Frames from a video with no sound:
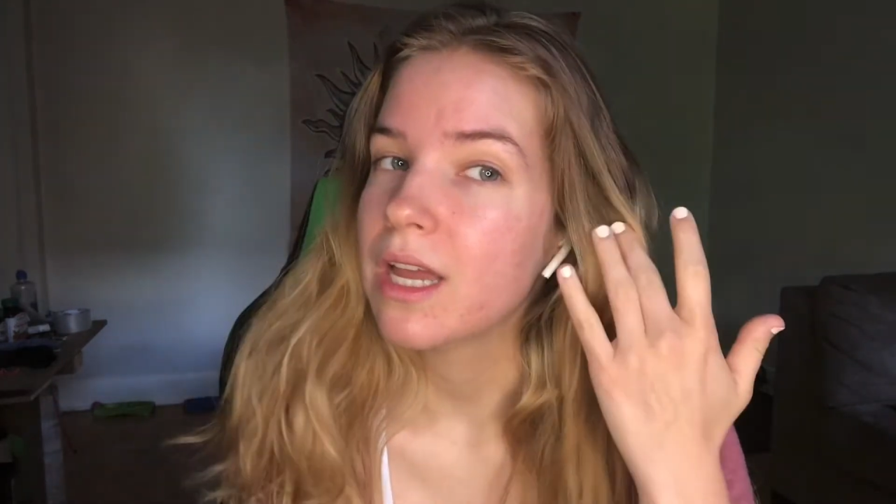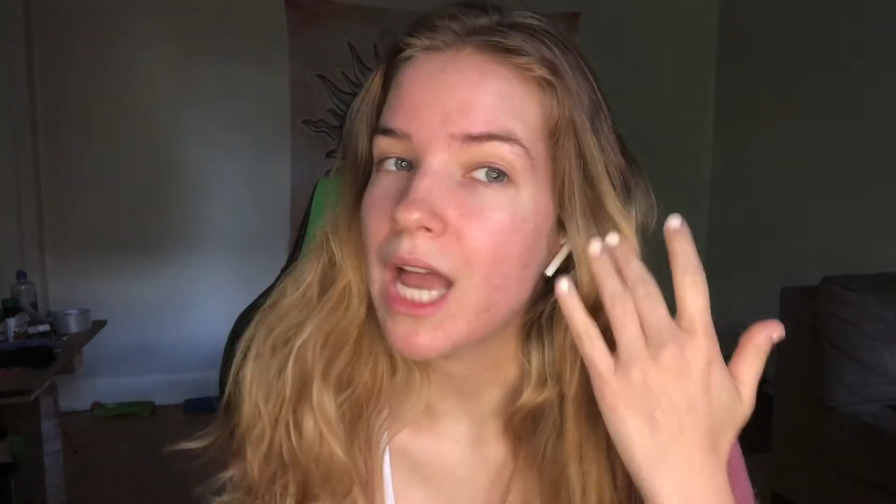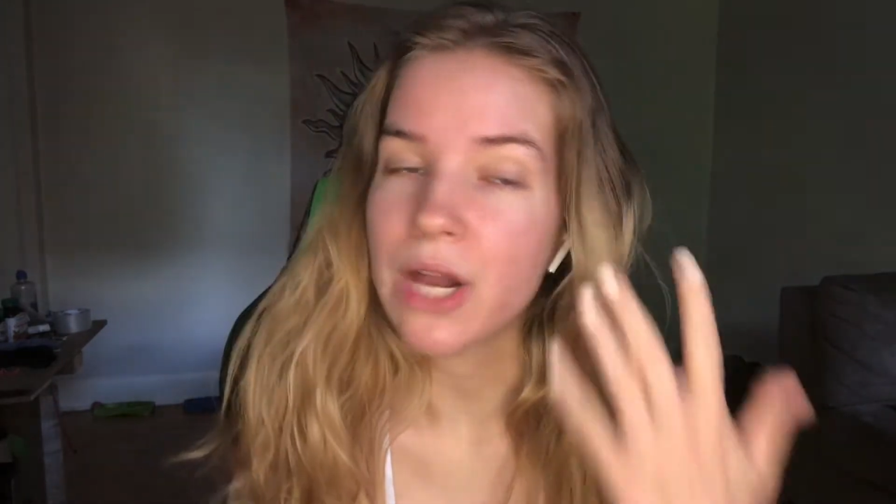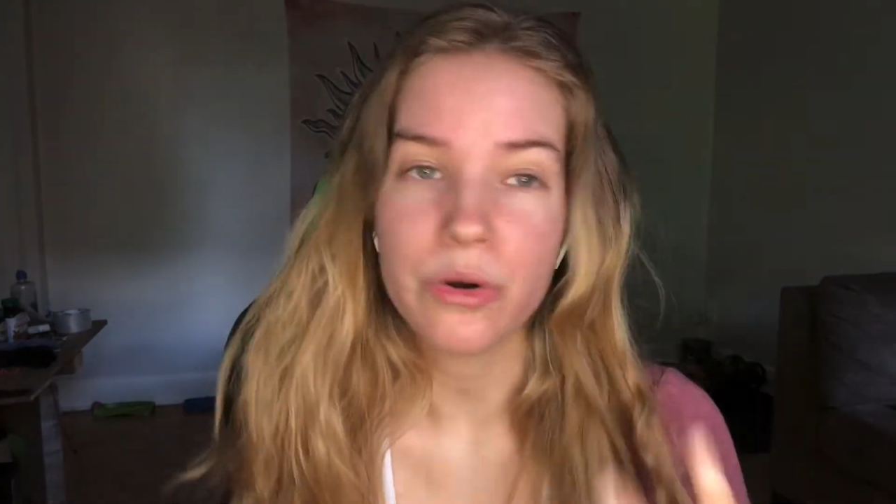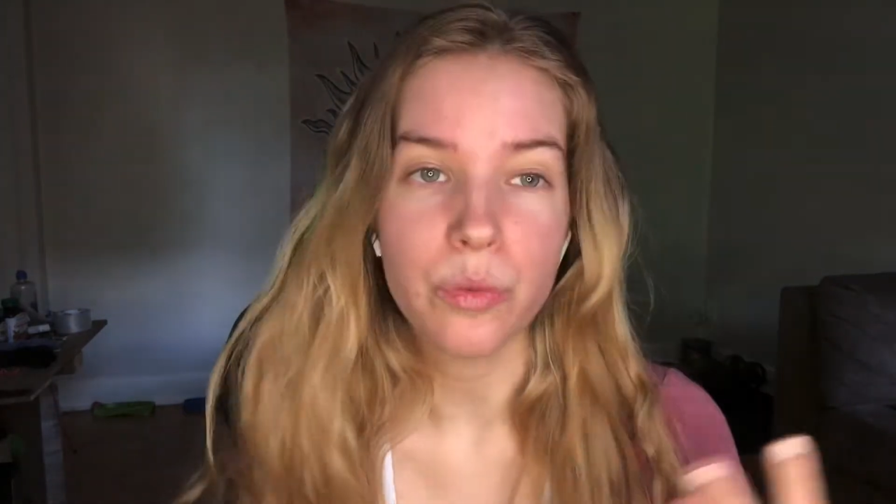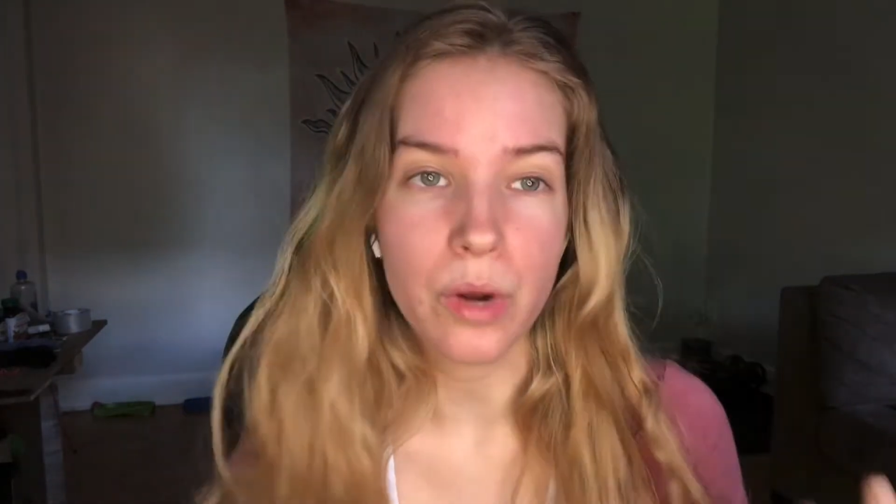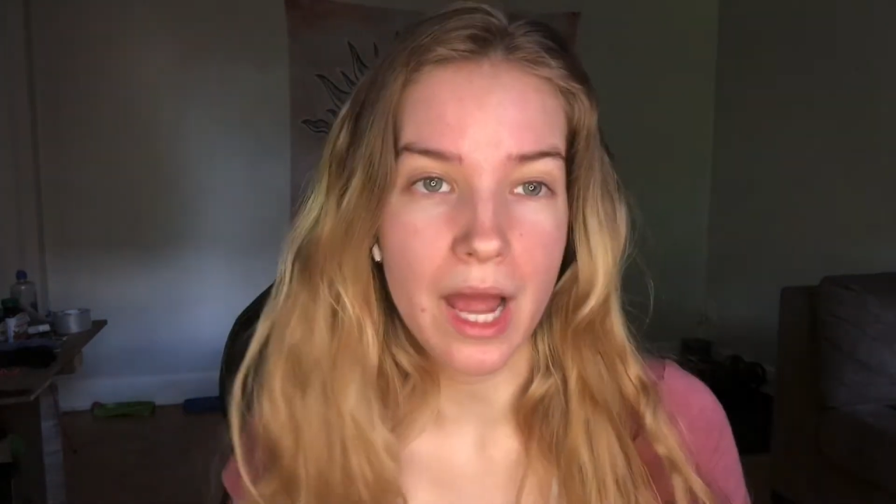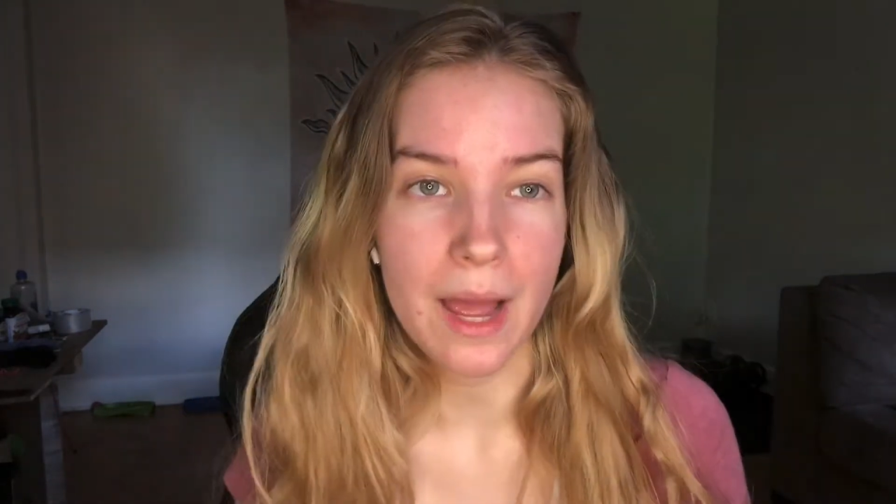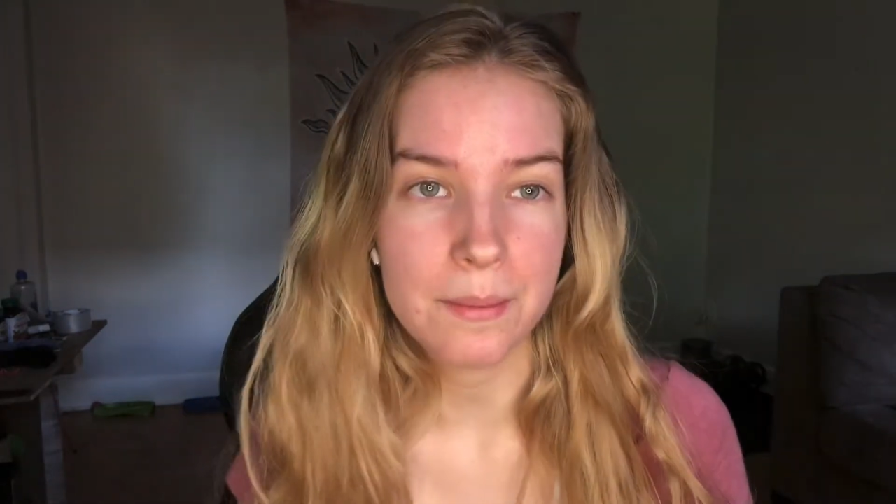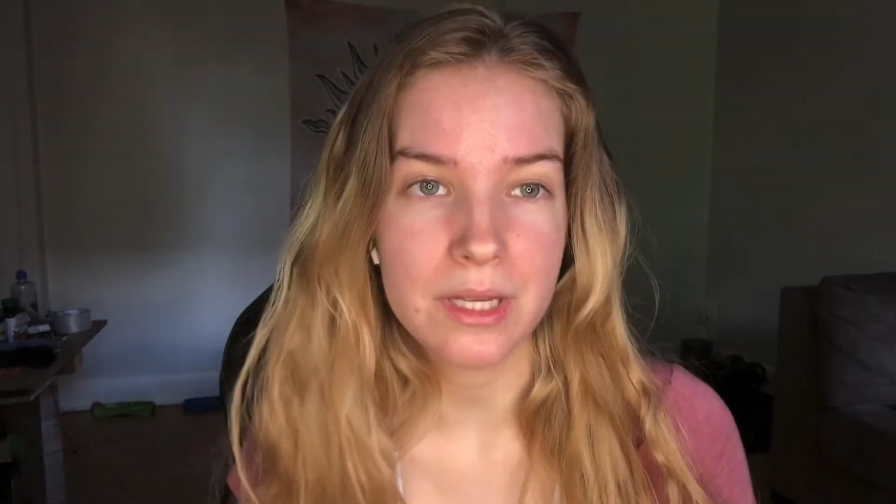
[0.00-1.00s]
I don't know what
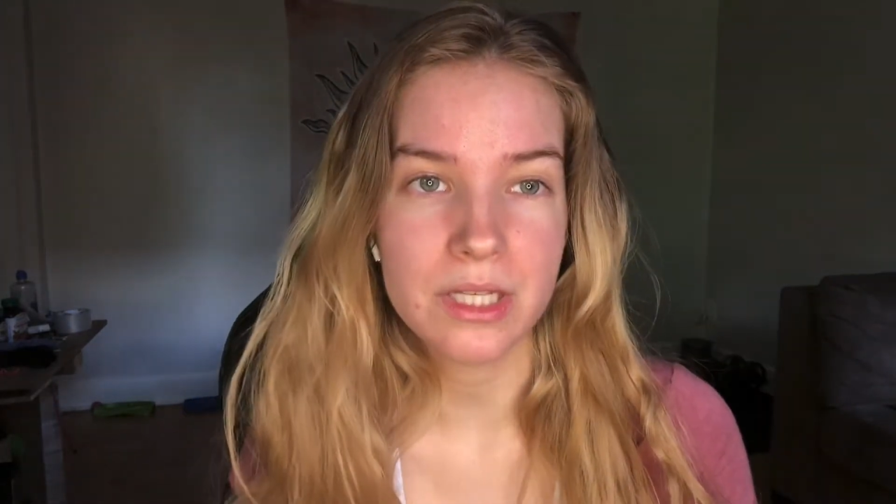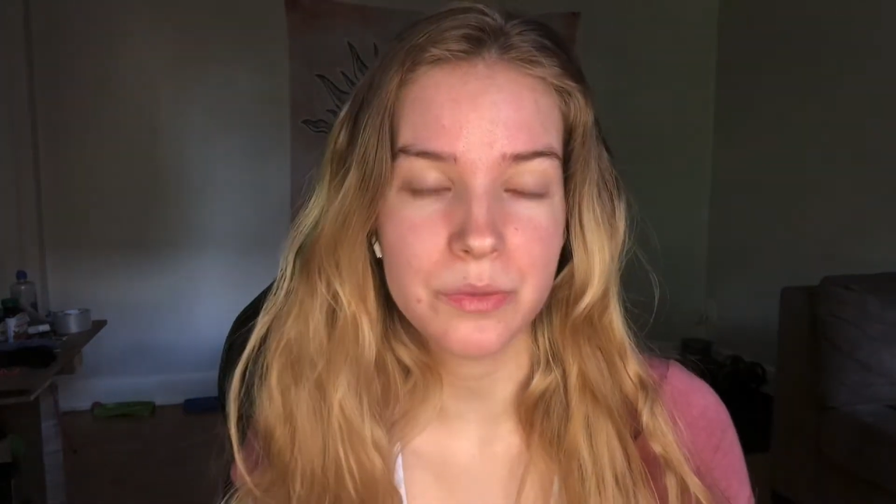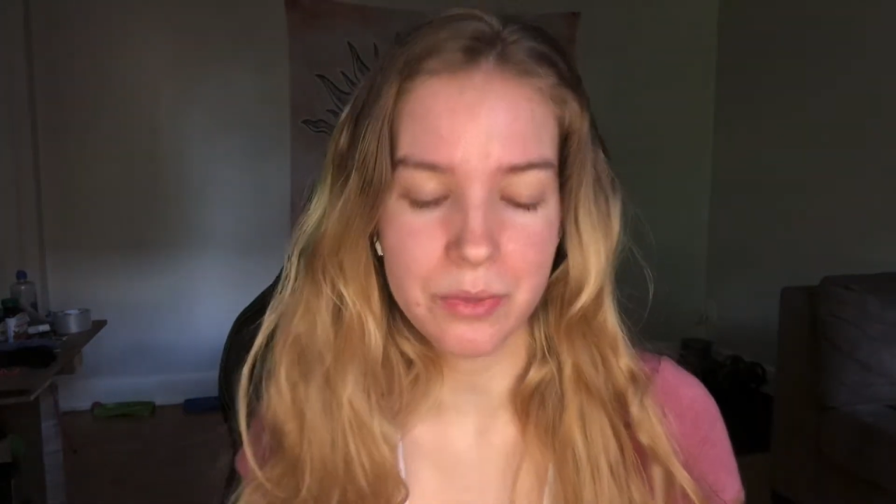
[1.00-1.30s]
happened,